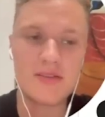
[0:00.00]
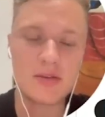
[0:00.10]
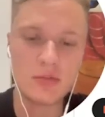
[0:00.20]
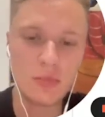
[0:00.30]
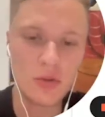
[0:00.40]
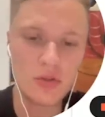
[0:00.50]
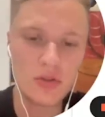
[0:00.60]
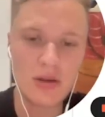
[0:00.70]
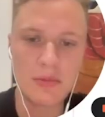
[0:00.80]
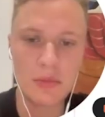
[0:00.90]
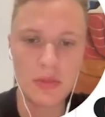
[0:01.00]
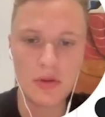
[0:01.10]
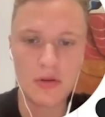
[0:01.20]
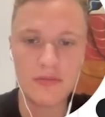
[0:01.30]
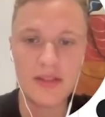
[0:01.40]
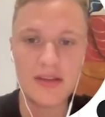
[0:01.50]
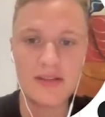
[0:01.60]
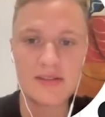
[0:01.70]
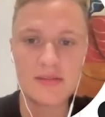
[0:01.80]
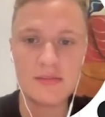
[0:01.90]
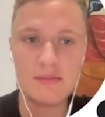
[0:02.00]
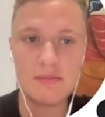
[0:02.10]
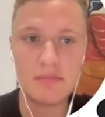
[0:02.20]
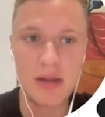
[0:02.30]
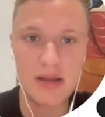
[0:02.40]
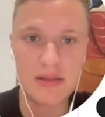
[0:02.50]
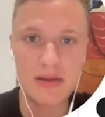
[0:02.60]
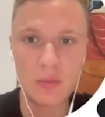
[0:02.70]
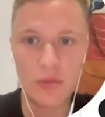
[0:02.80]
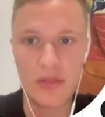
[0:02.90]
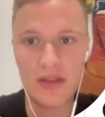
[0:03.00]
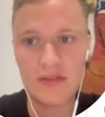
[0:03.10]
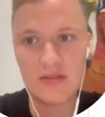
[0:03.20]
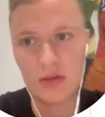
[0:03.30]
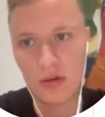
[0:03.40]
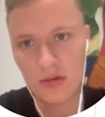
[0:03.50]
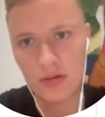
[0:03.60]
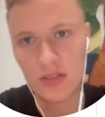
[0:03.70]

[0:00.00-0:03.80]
So you want to come up with an offer that is better than what they saw.